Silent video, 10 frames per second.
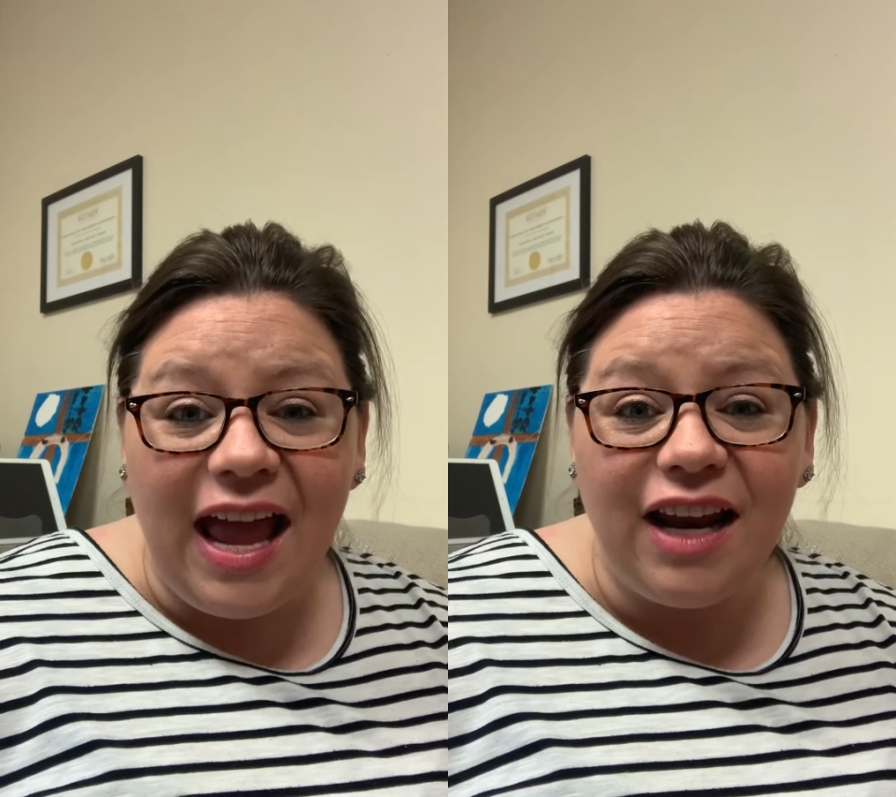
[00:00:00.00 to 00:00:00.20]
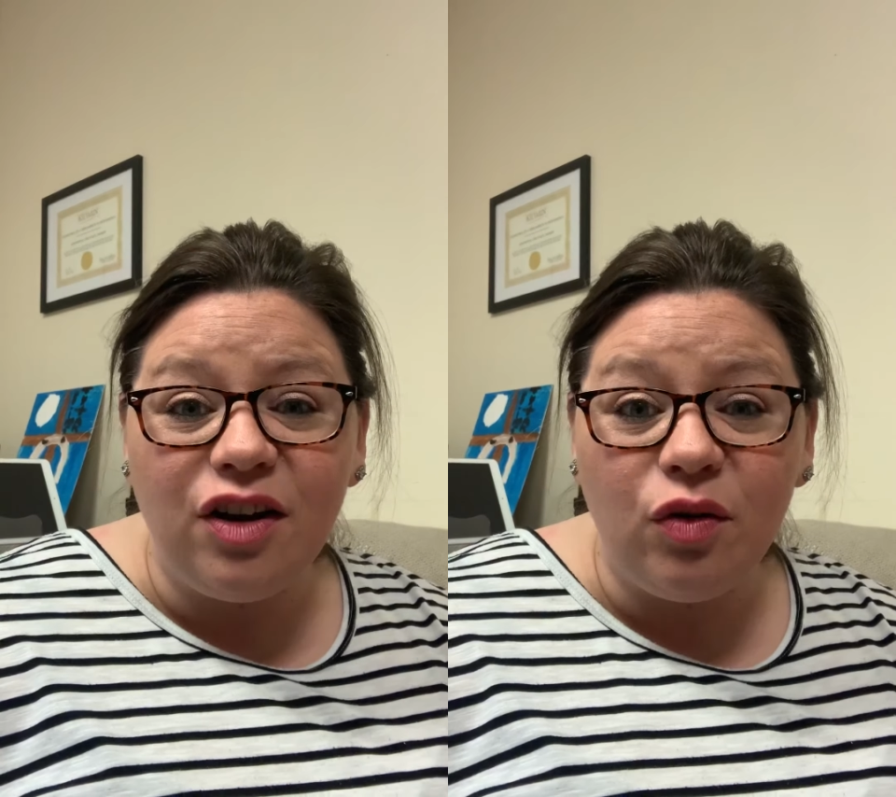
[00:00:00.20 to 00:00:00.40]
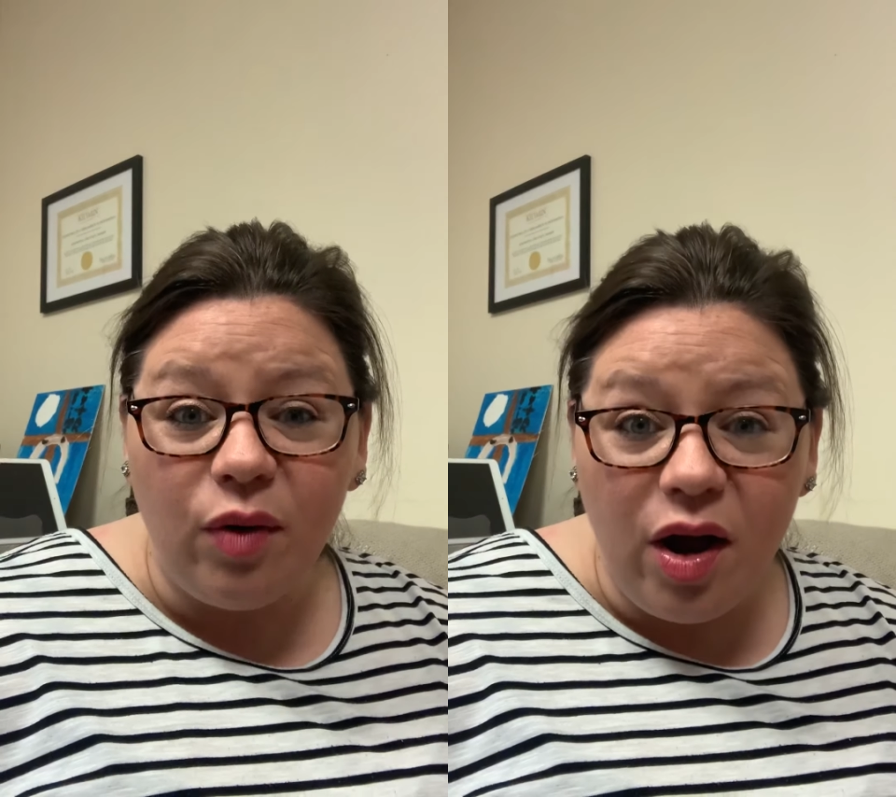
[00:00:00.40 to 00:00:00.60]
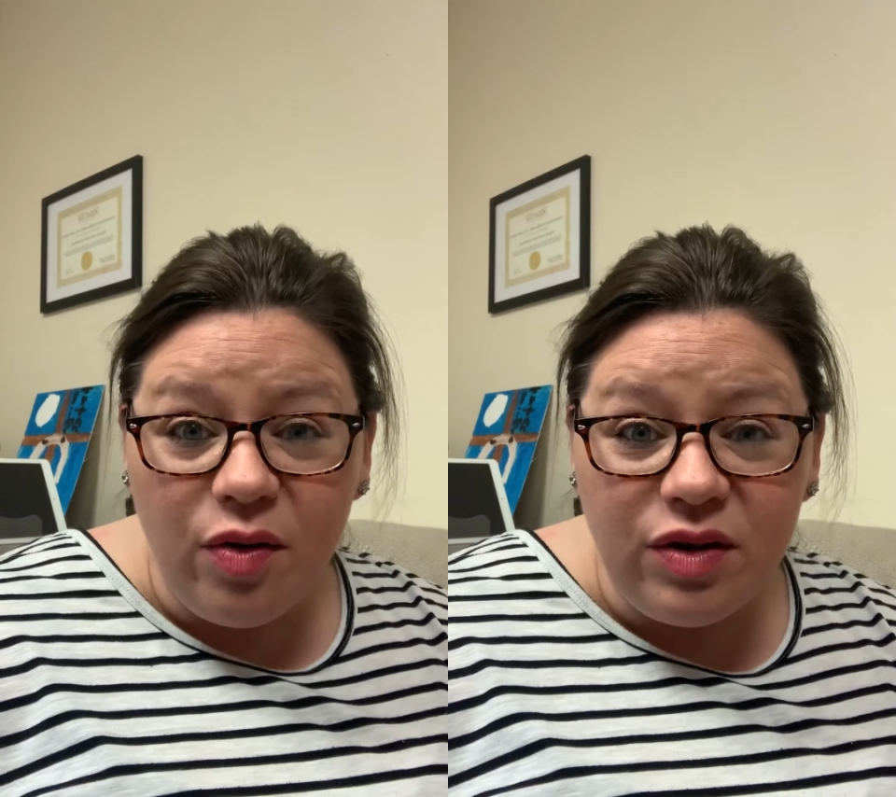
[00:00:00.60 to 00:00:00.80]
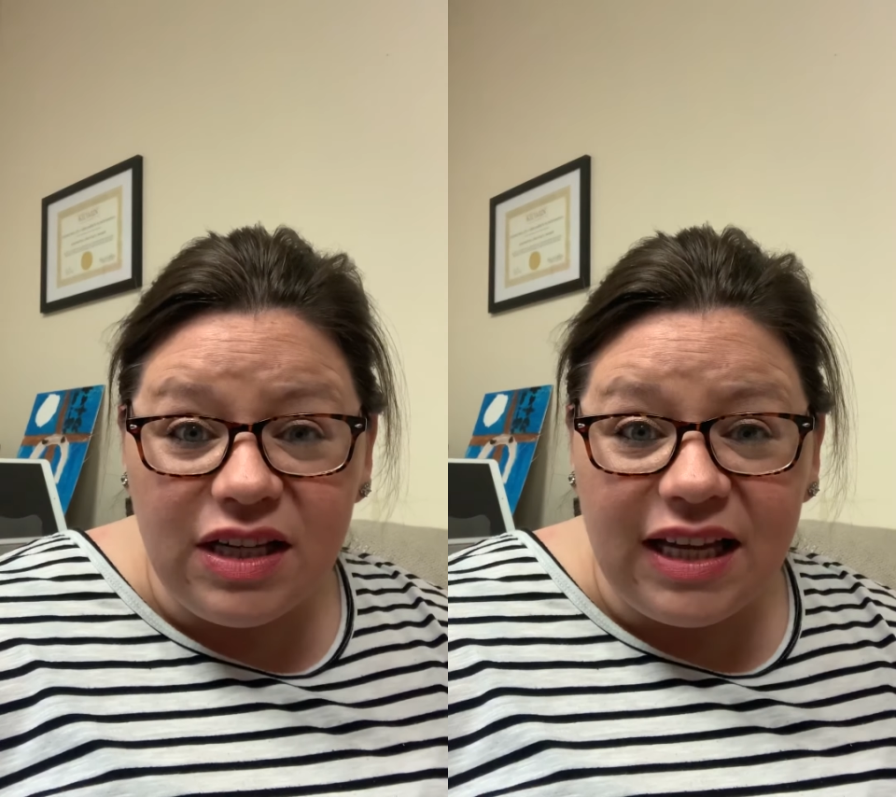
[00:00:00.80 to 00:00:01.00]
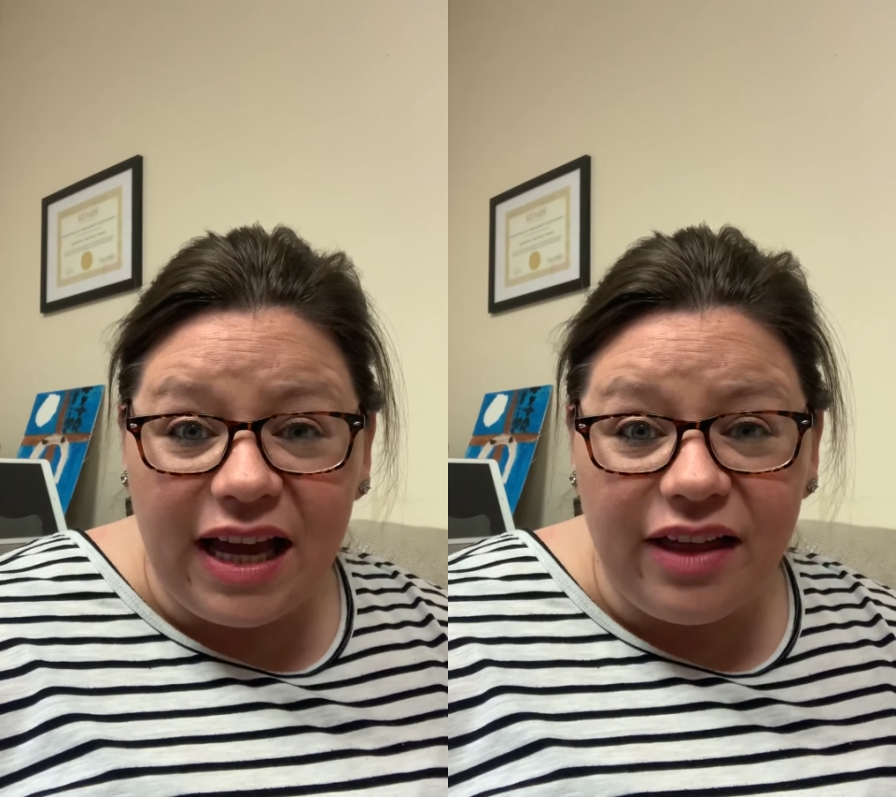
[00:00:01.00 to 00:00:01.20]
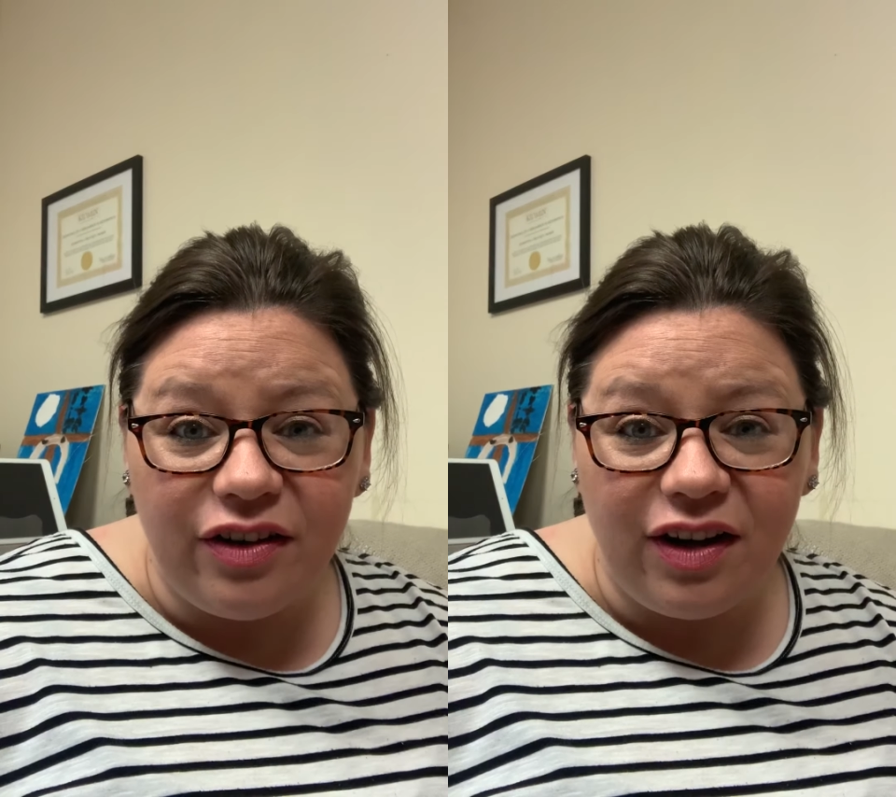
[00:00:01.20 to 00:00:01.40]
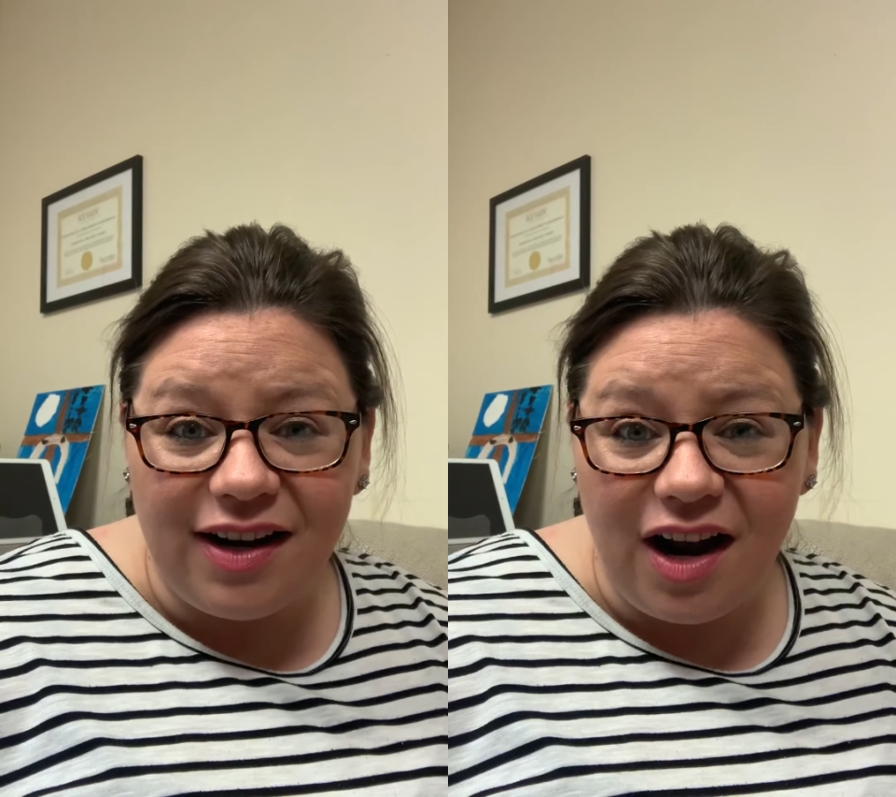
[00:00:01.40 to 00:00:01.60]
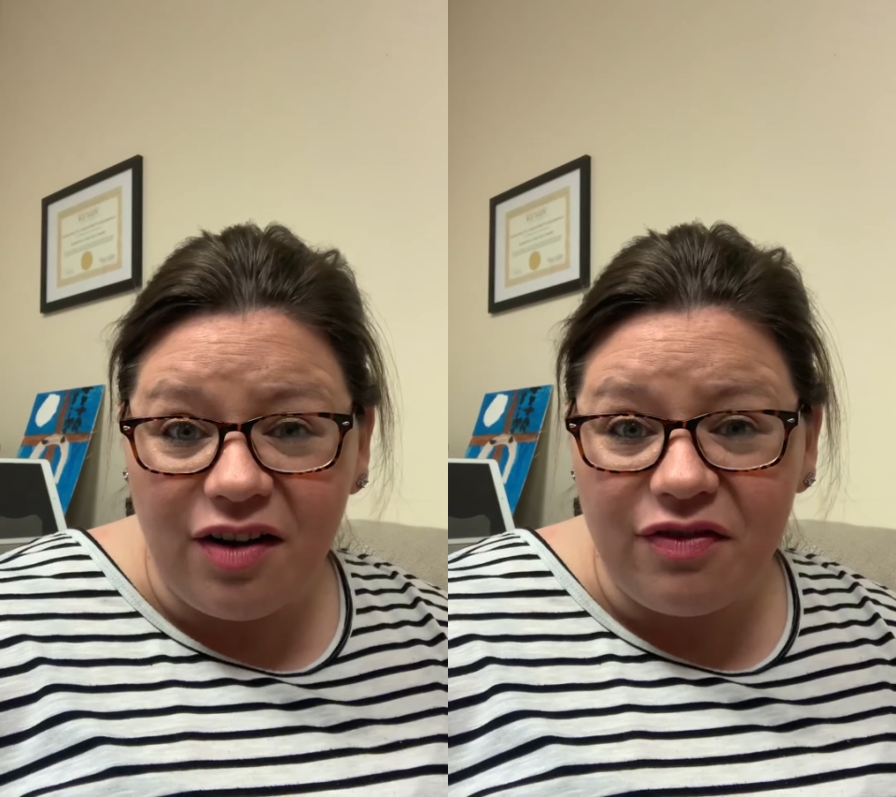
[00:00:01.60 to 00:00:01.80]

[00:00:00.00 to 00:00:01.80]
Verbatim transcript: and grow together in our